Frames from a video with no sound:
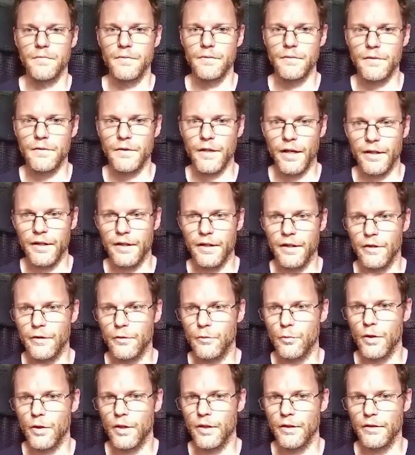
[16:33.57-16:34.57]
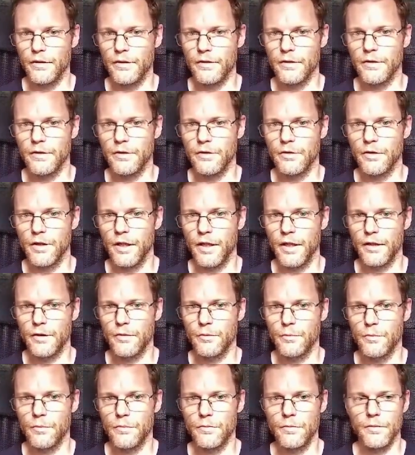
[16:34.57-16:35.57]
take it when you like
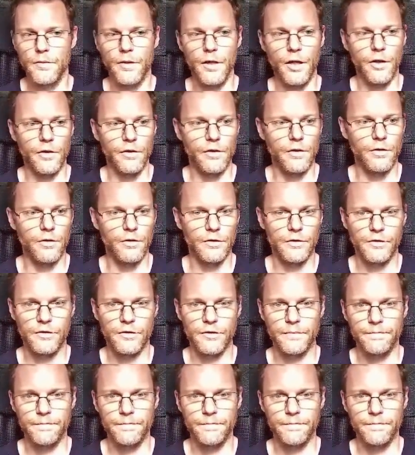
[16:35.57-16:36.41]
how it looks.